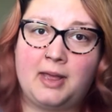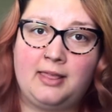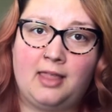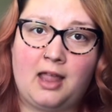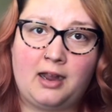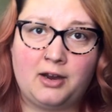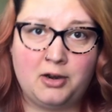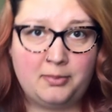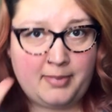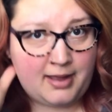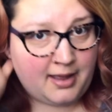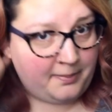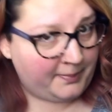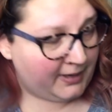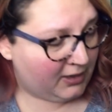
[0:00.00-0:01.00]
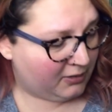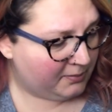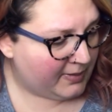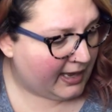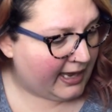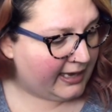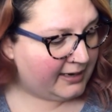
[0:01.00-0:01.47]
my locker up here
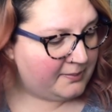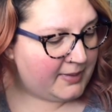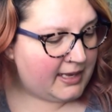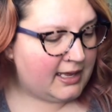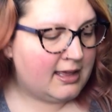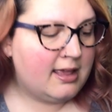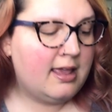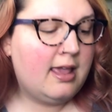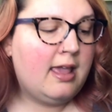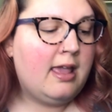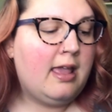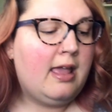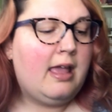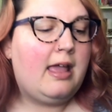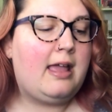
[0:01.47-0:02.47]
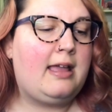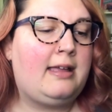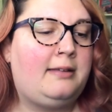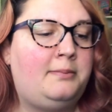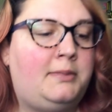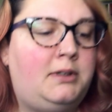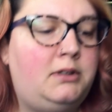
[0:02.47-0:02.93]
behind me.
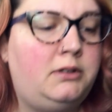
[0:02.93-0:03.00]
Um,